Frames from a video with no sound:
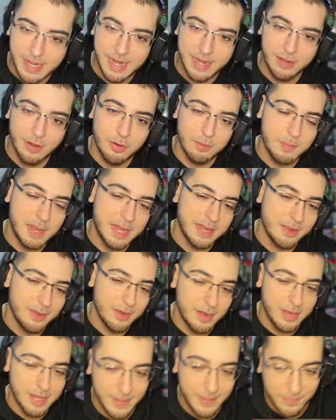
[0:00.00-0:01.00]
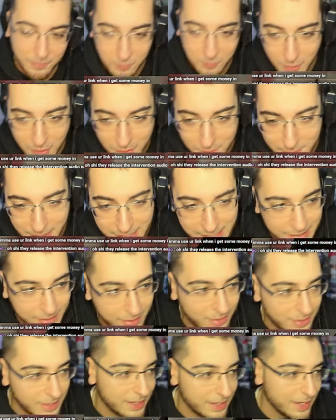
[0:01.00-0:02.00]
And oh my god, he hit the wall bang.
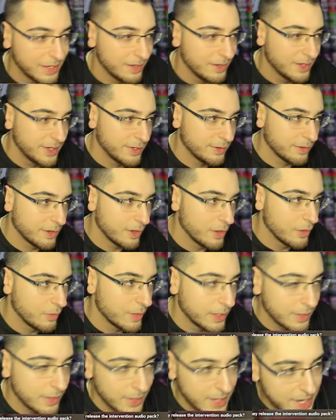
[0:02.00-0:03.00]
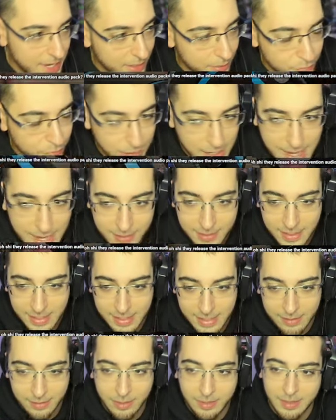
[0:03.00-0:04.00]
Sneaky, you're goated. And cracked.
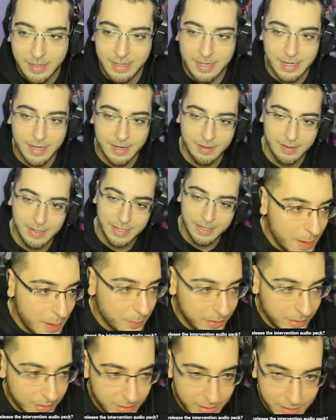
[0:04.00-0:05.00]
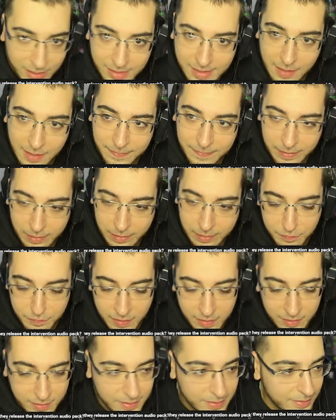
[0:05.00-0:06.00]
And sneaky. That was stealthy as
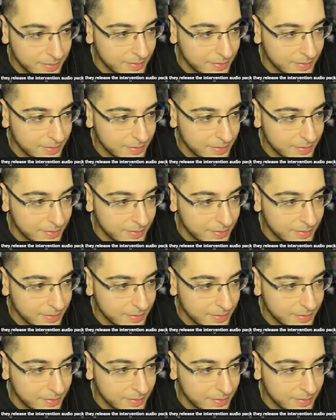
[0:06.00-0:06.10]
fuck.